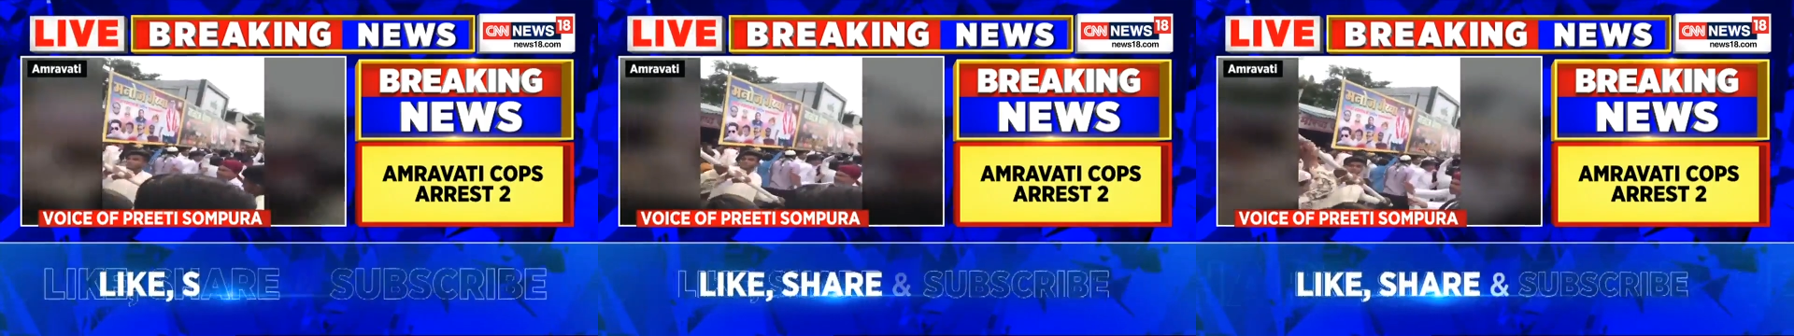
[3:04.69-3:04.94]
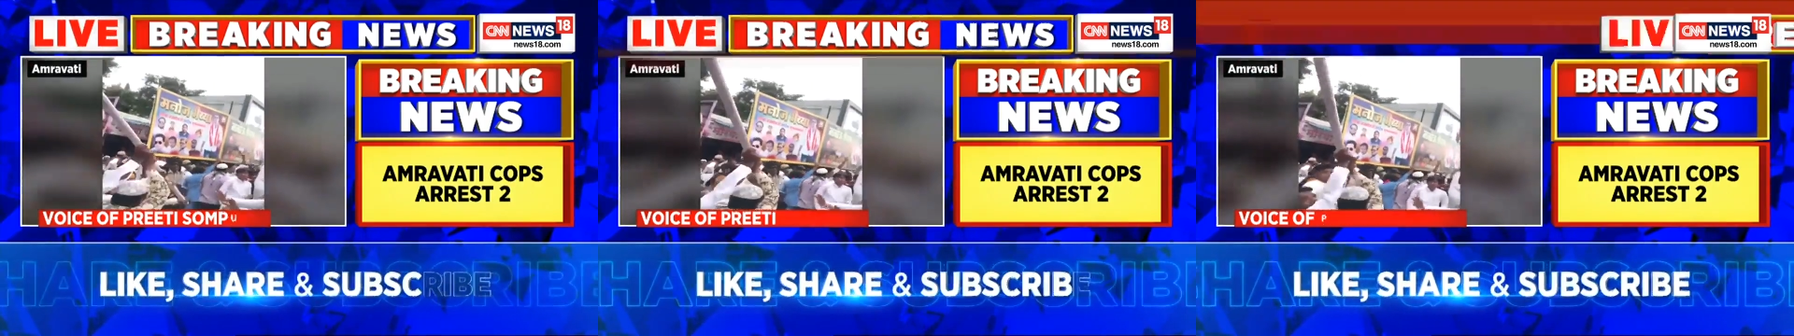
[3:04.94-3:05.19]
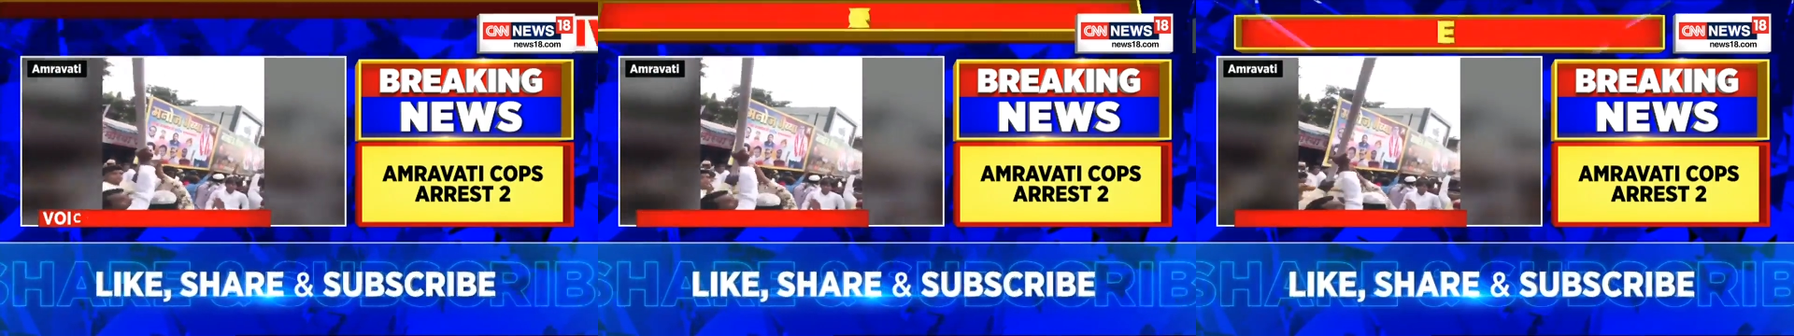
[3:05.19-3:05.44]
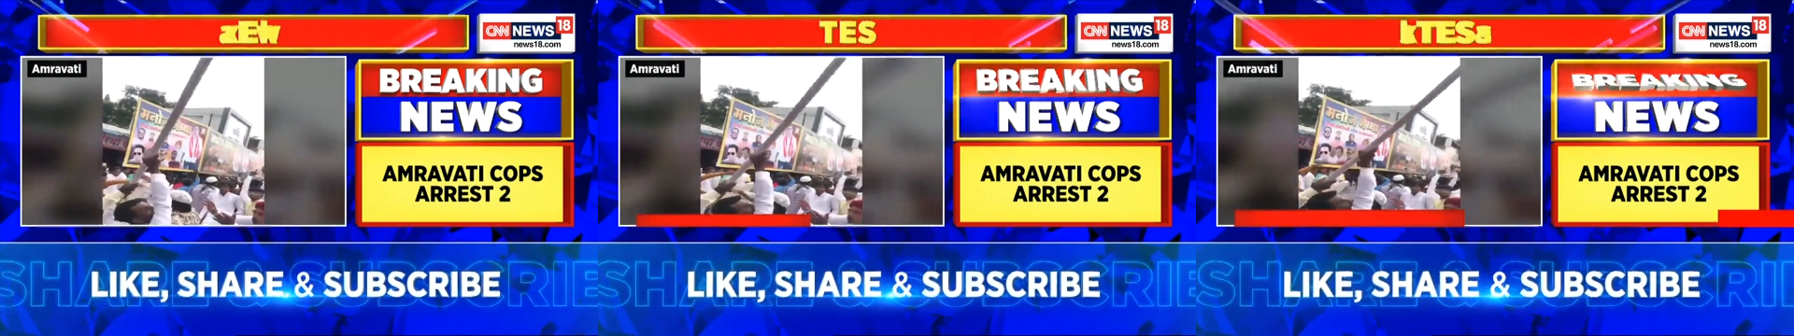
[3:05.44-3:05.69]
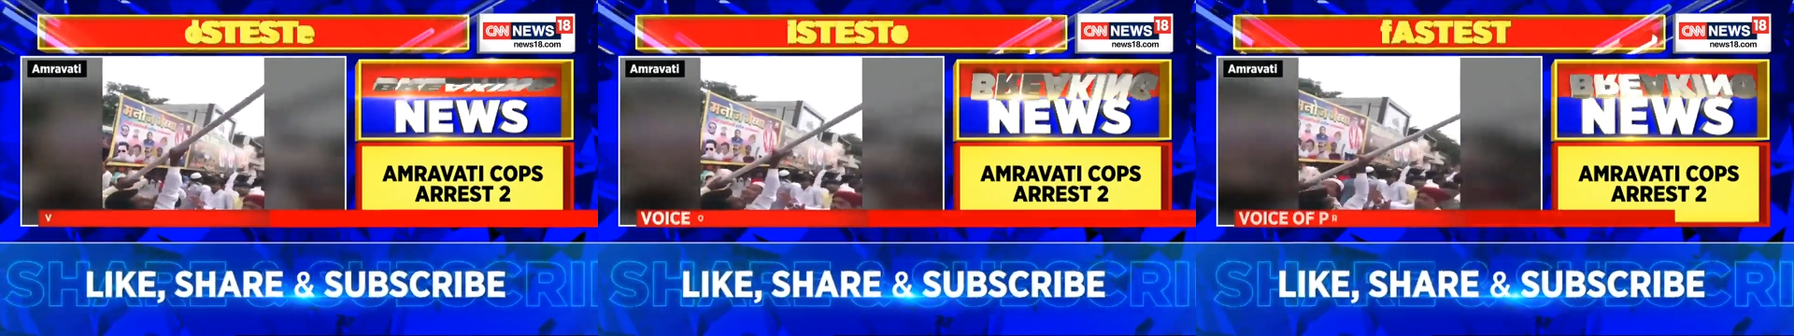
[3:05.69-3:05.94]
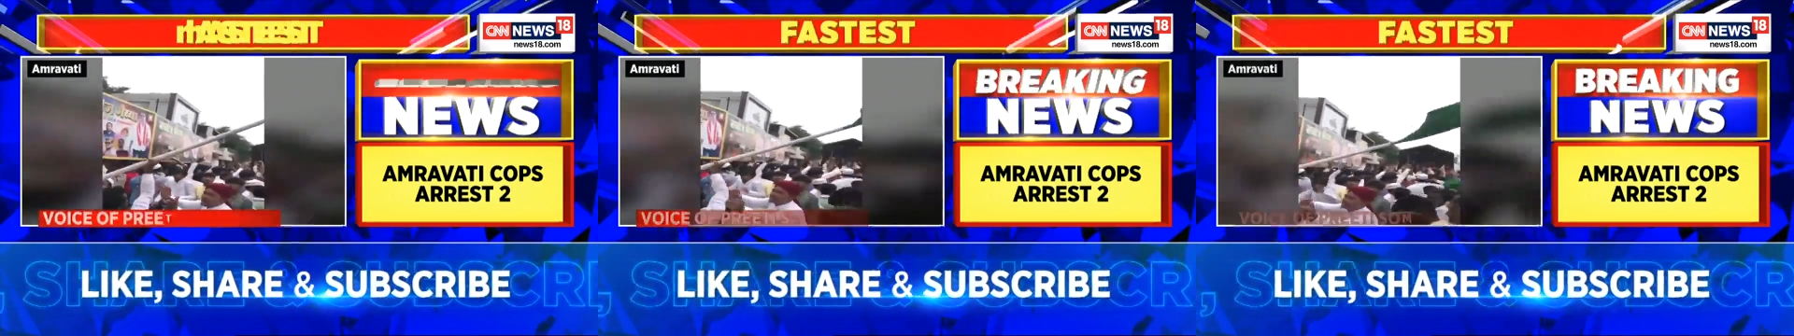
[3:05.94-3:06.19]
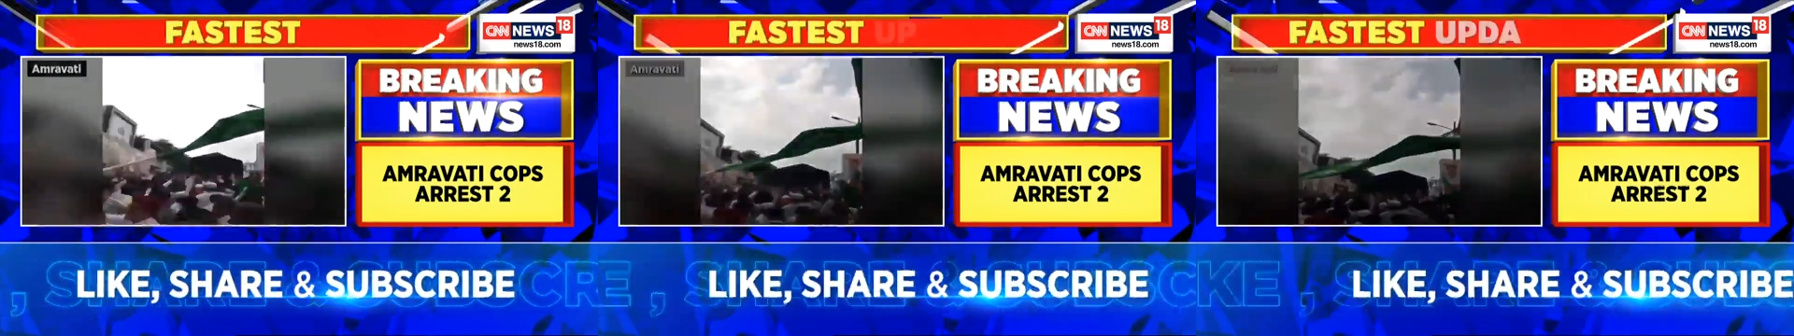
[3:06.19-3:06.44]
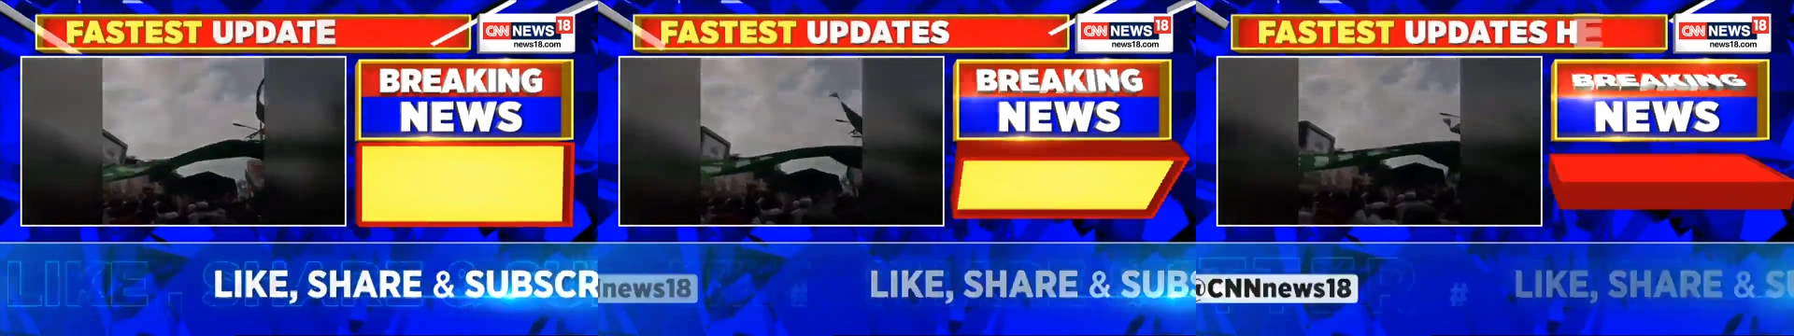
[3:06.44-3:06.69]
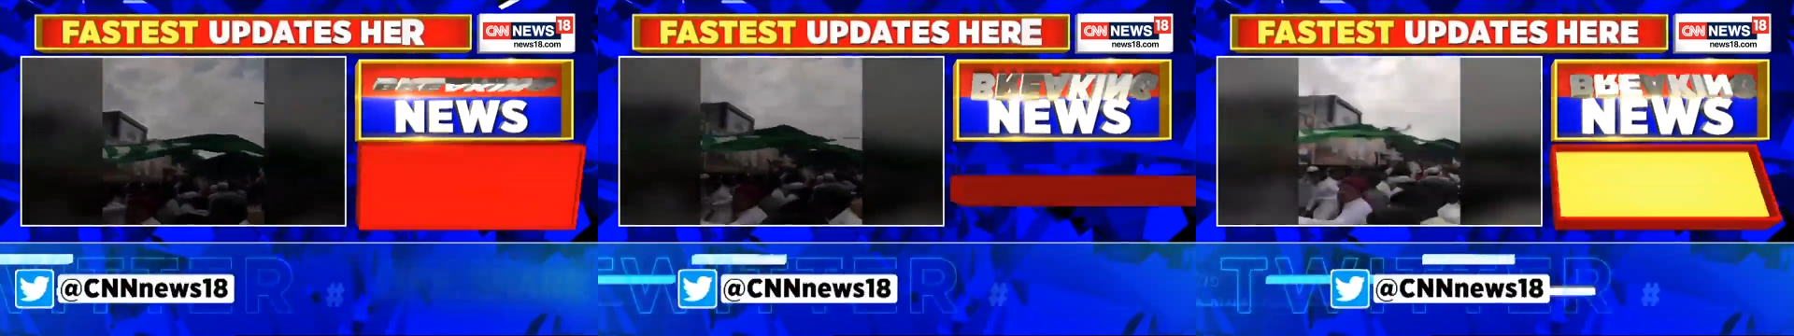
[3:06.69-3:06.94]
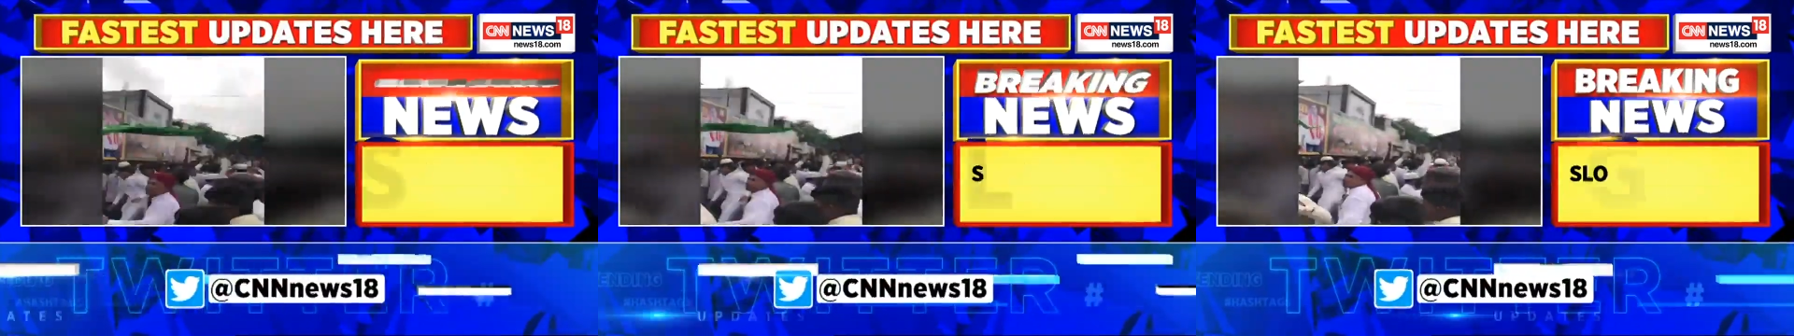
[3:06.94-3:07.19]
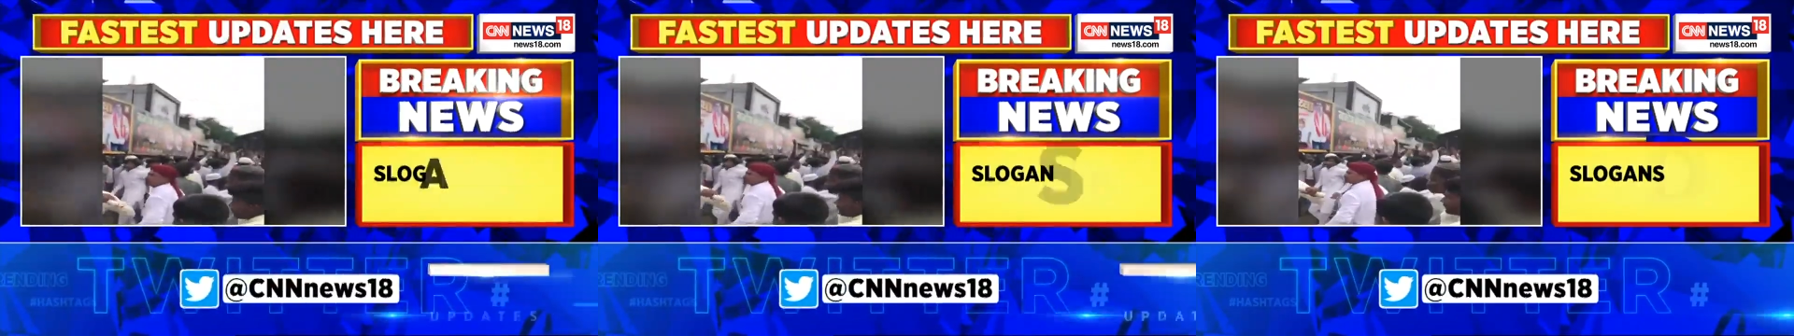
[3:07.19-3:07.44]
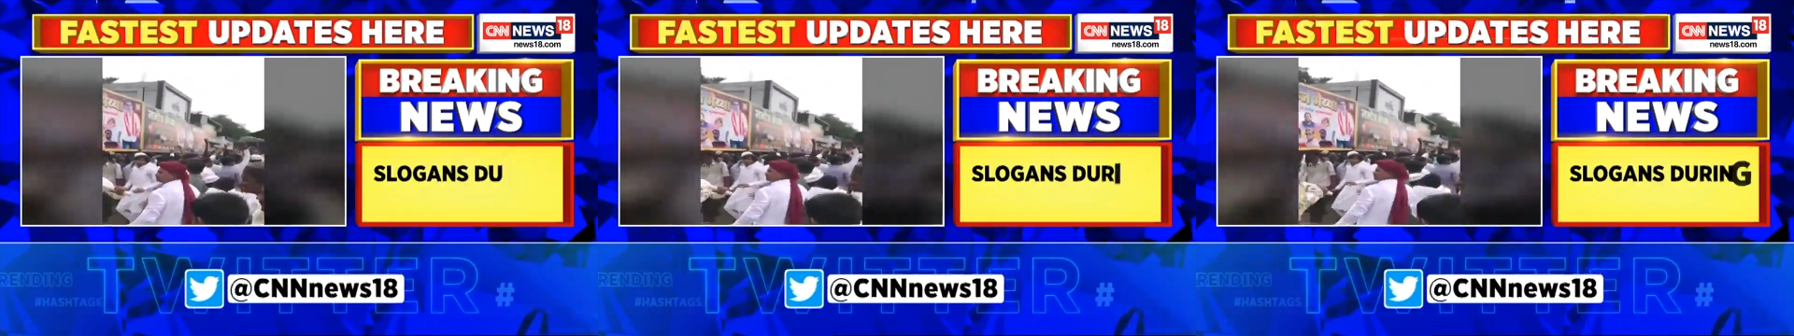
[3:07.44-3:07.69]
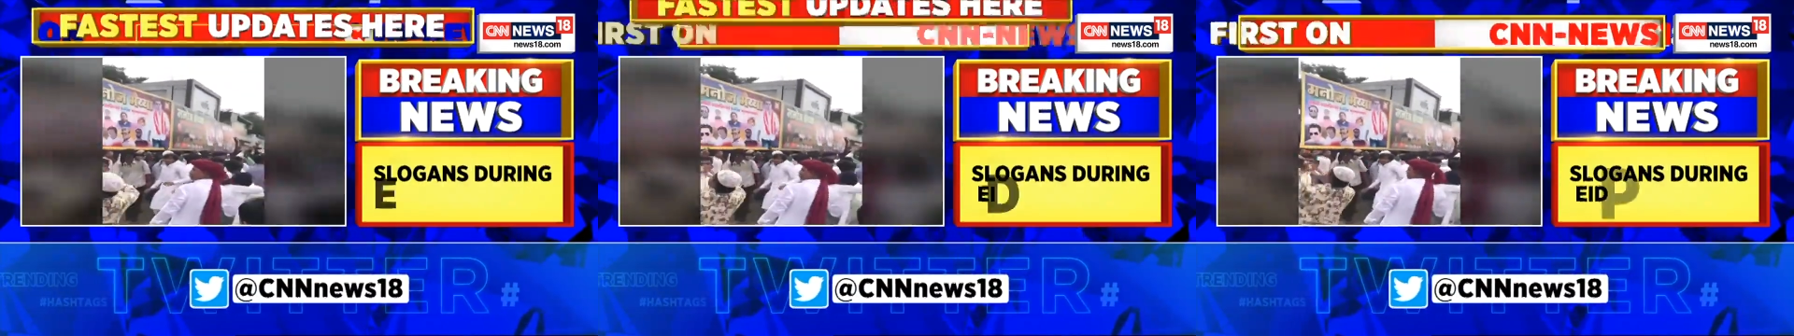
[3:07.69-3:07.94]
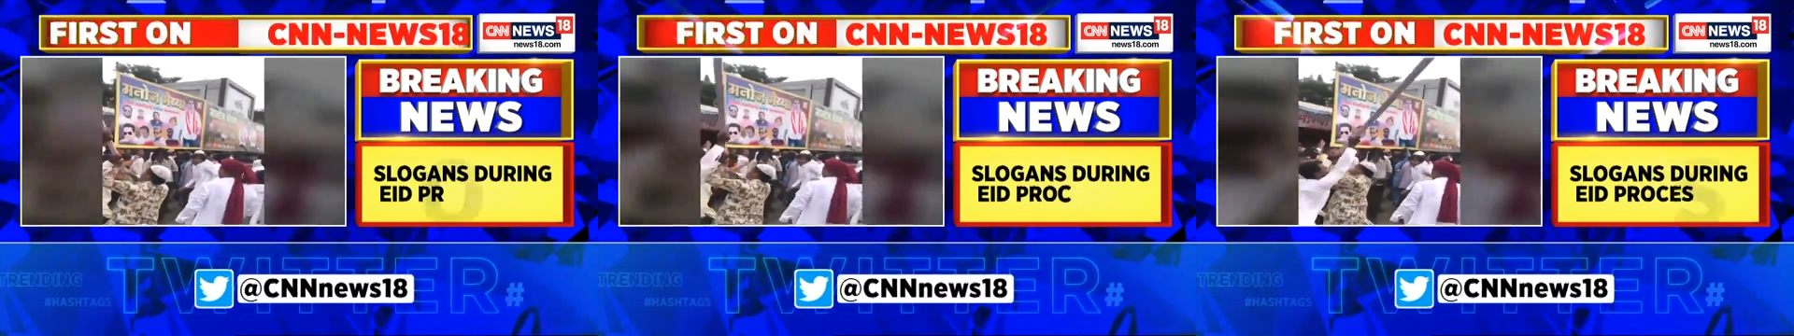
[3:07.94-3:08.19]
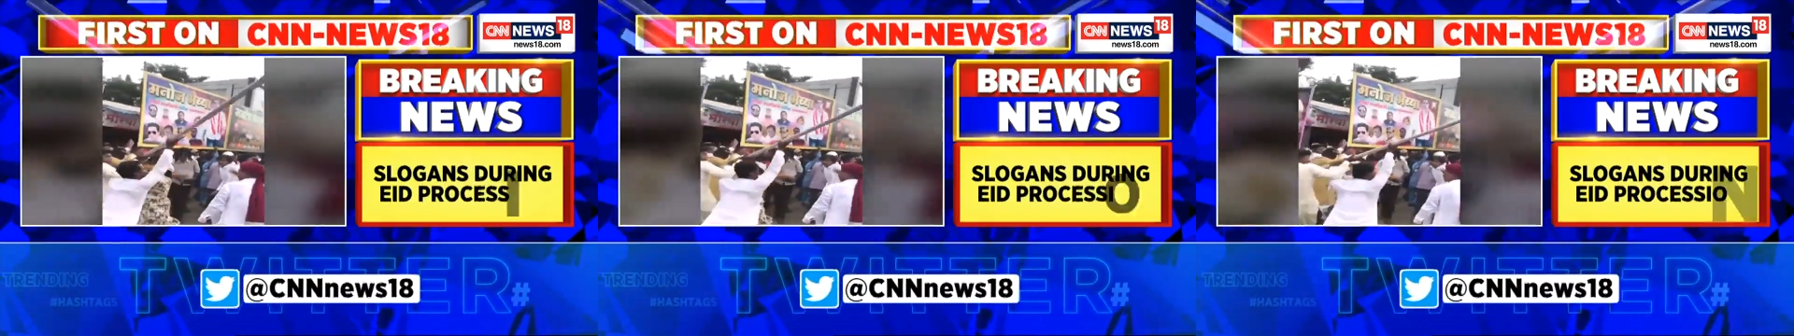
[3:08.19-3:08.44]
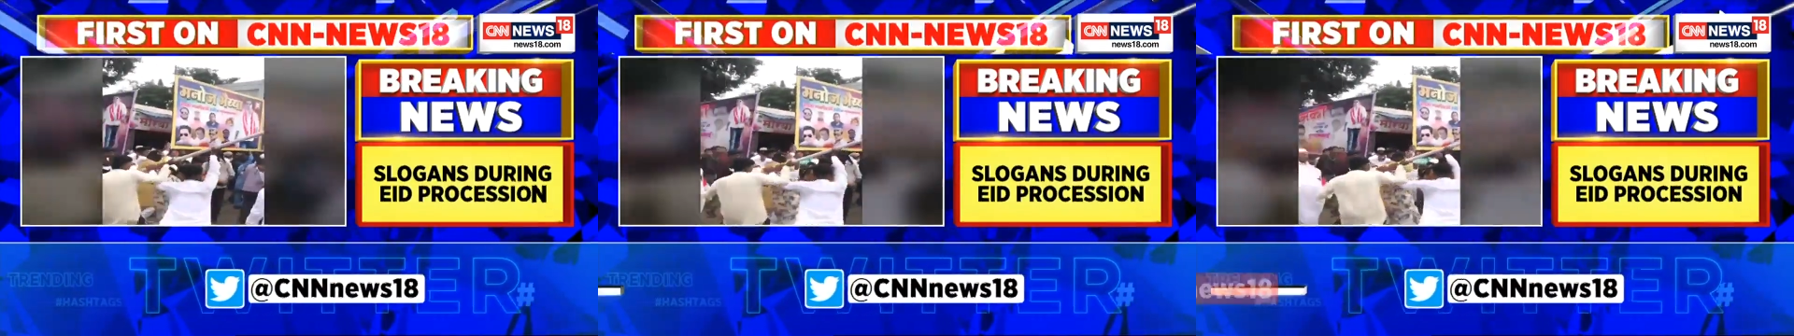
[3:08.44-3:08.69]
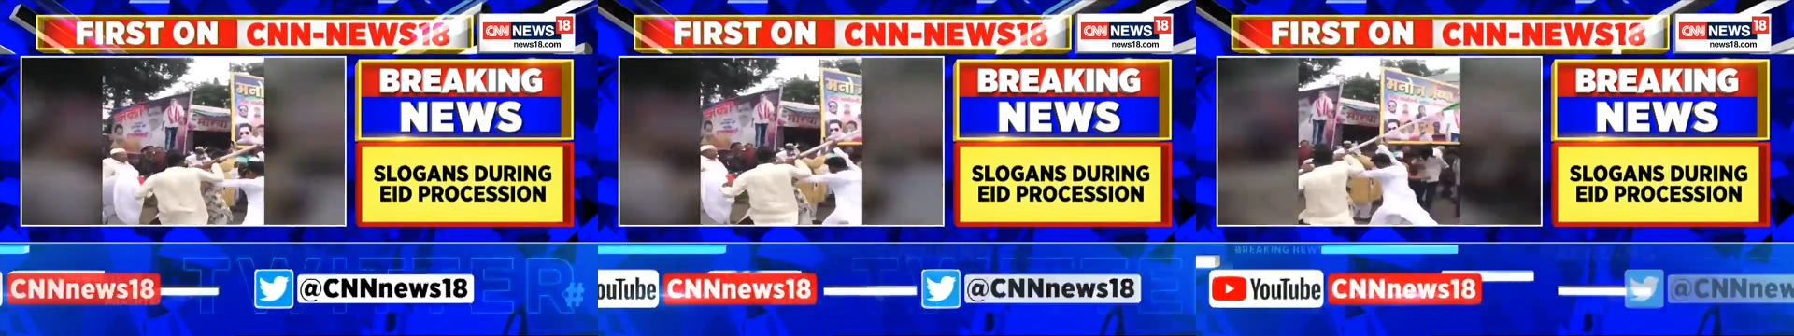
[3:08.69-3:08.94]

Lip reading: Nobody's mouth can be seen.